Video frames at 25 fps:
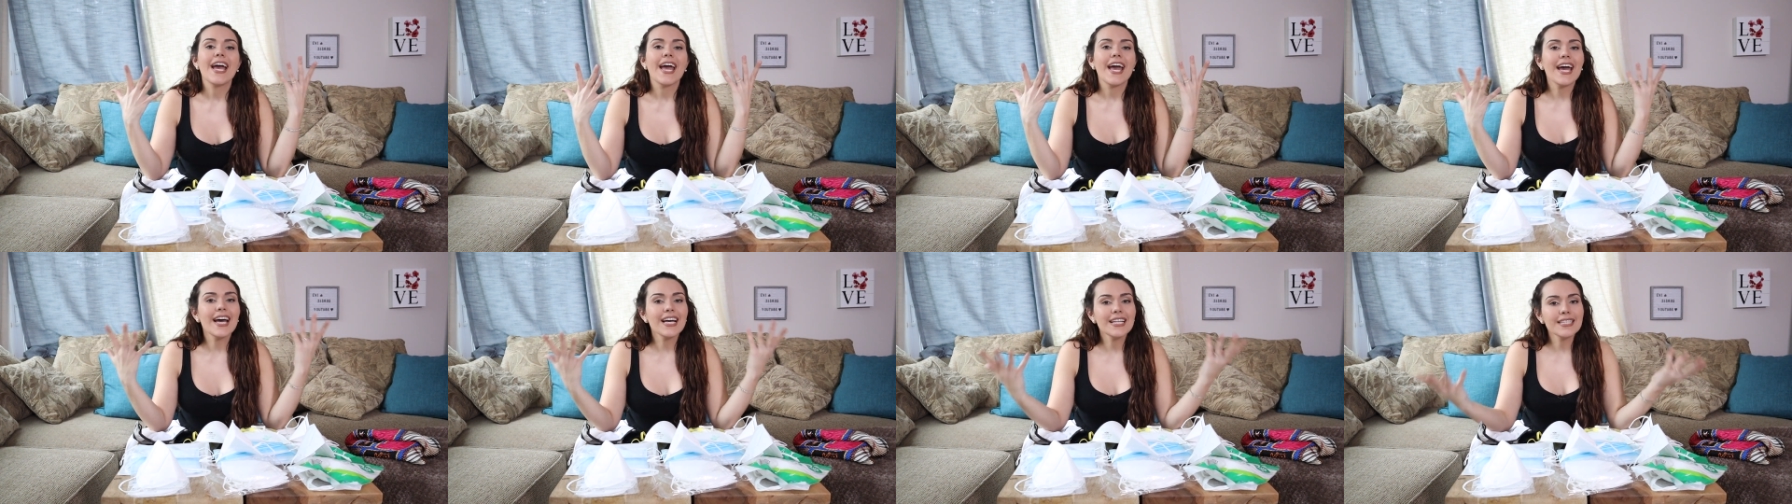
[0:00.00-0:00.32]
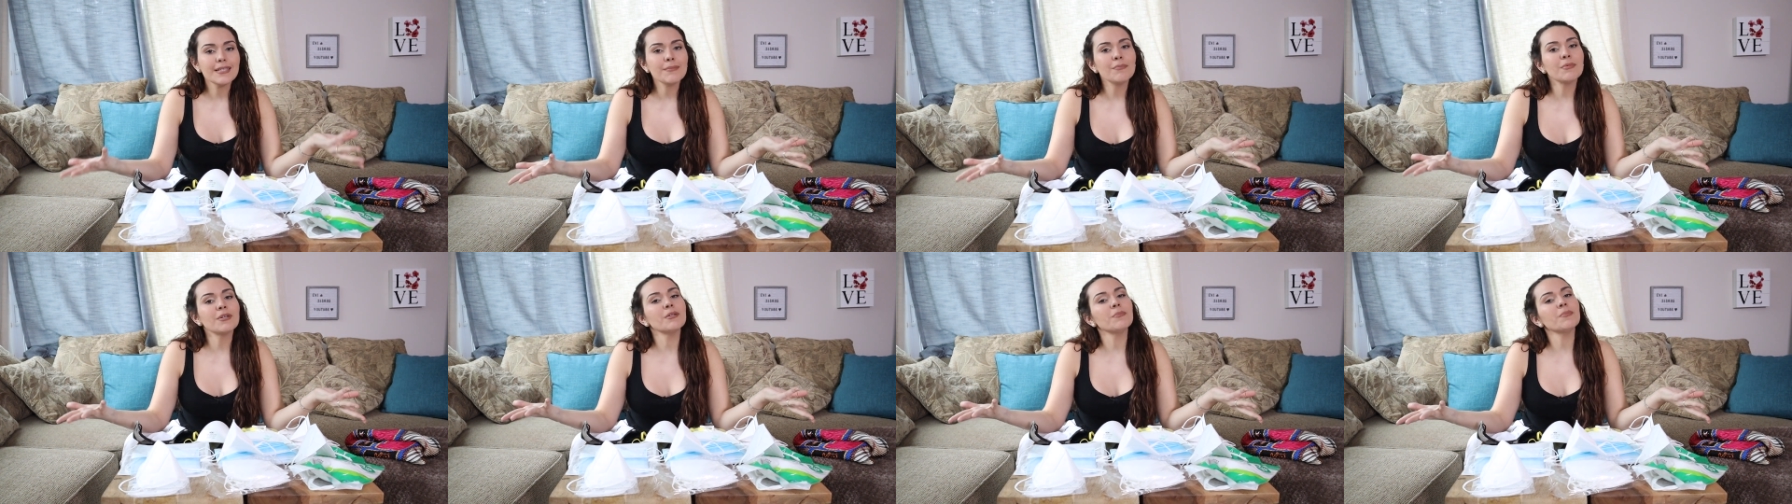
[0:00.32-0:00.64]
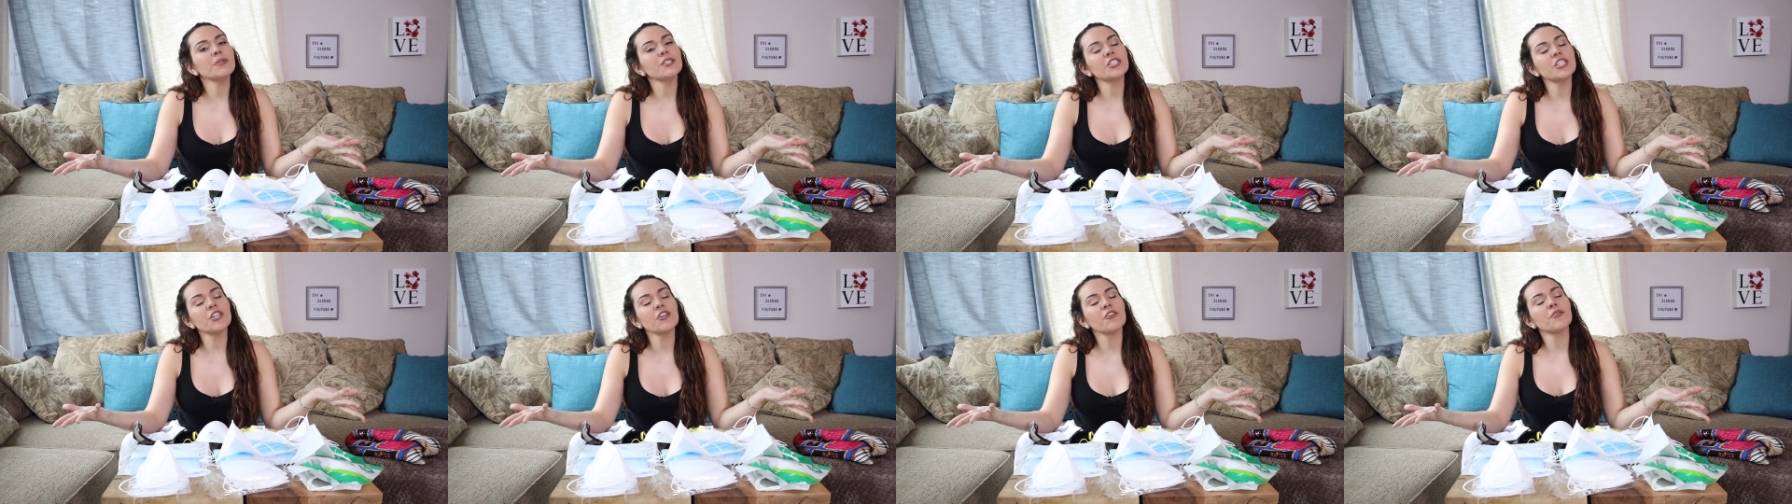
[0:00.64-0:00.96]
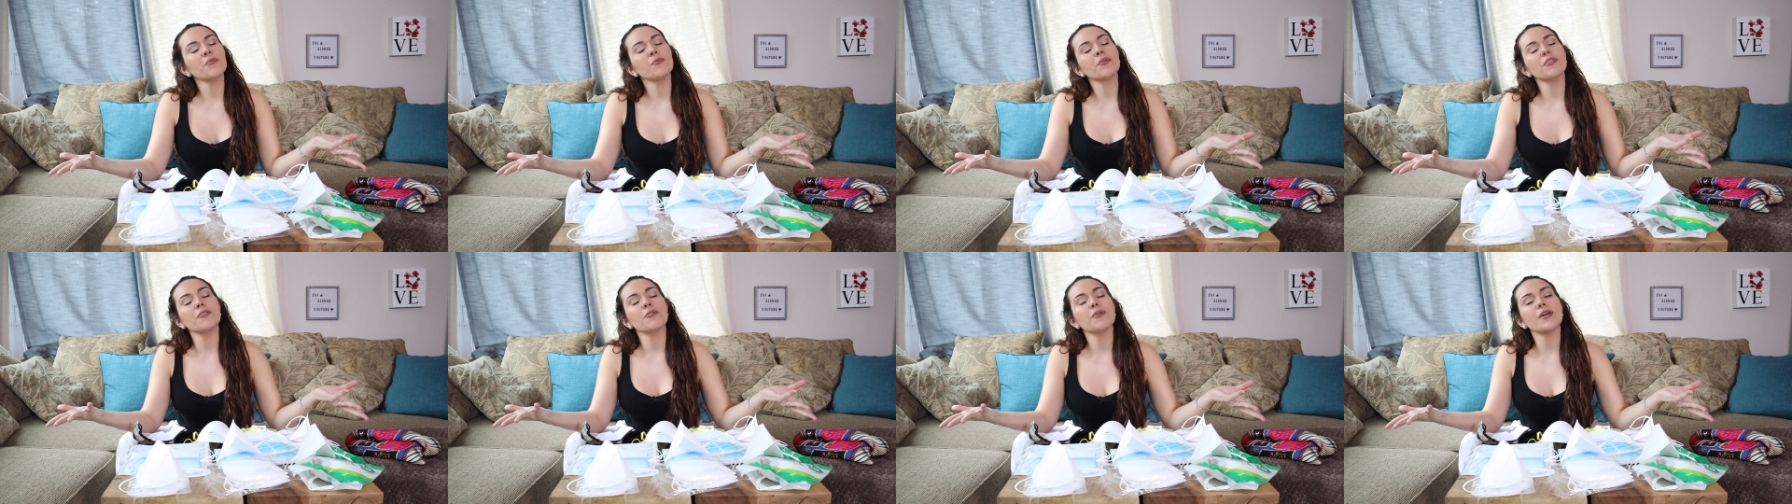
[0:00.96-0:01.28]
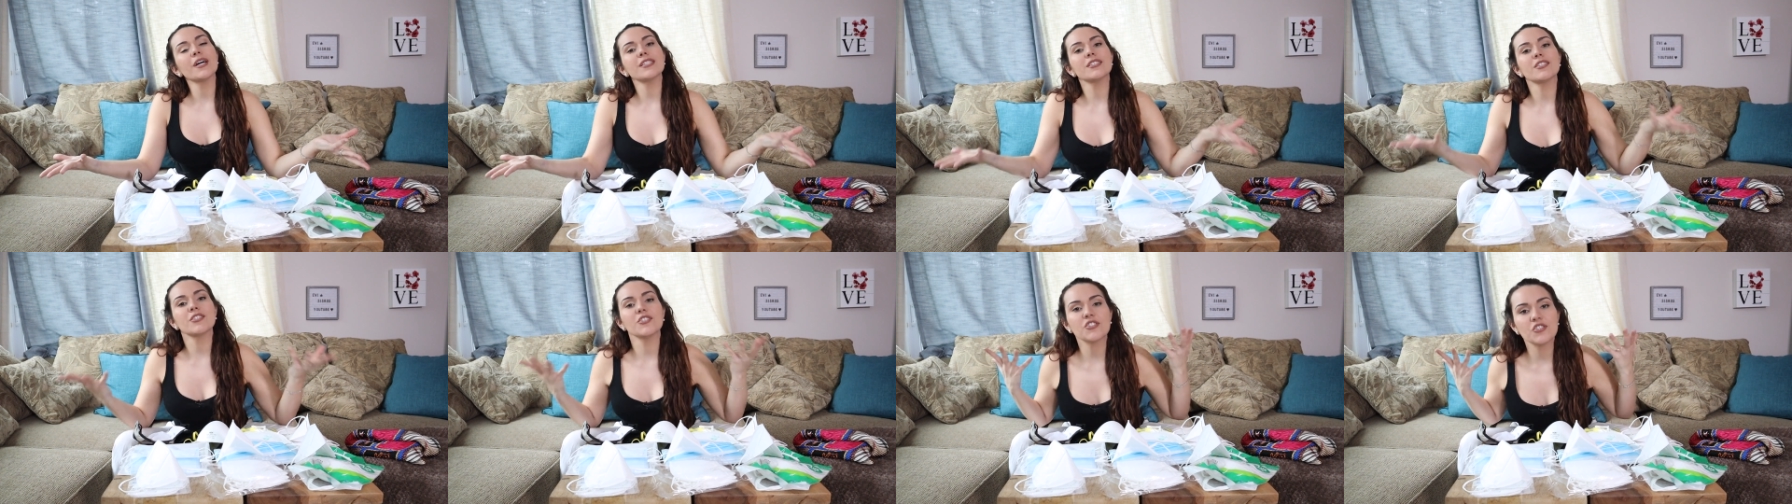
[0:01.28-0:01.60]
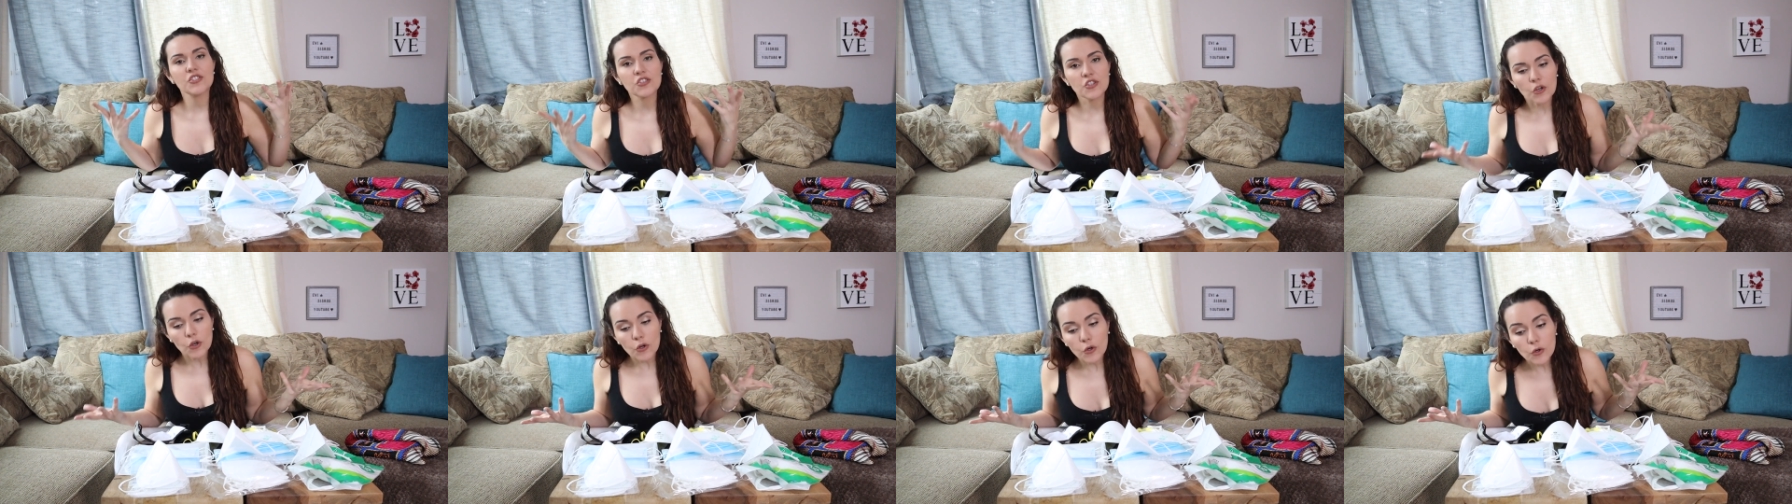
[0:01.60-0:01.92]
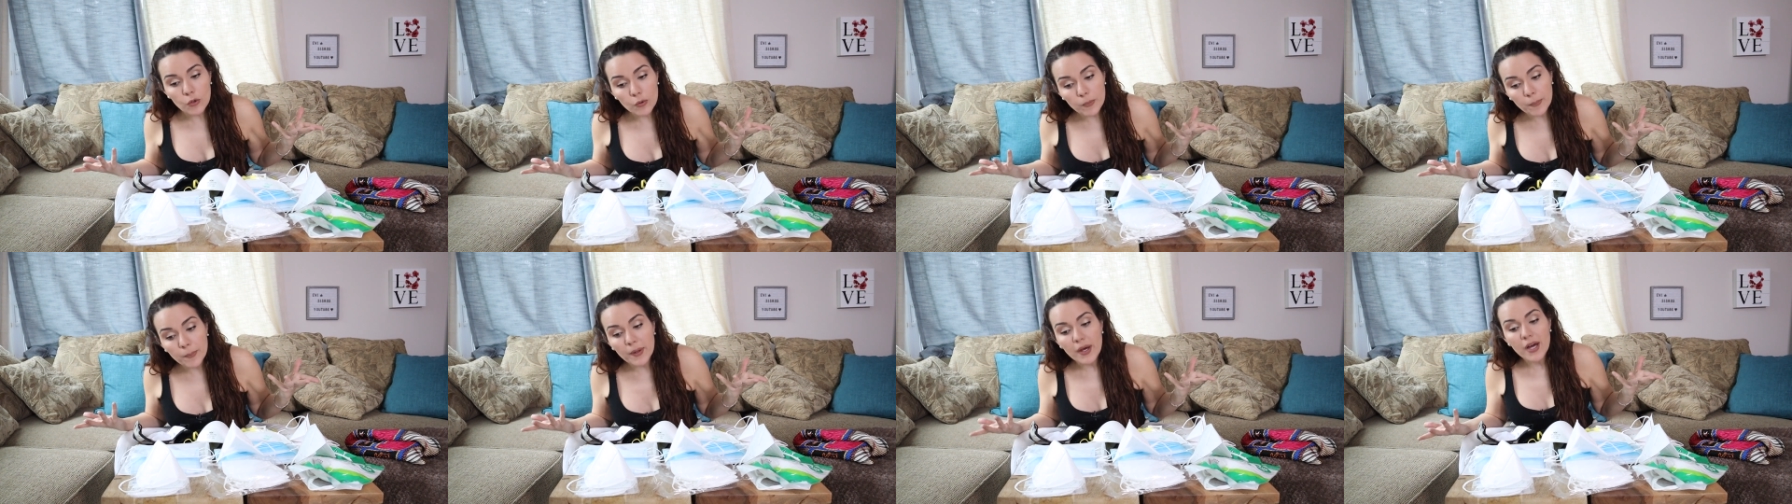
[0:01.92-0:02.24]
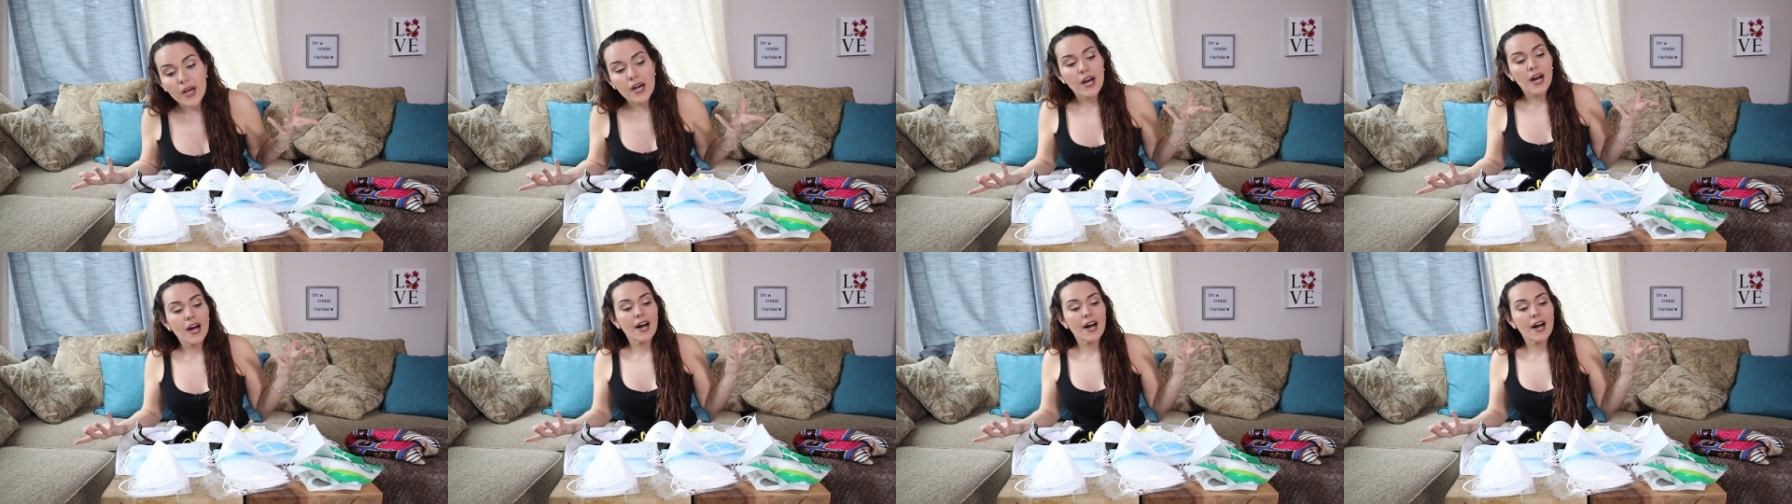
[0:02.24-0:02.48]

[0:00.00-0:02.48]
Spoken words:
and I'm gonna be sharing with you guys the scoop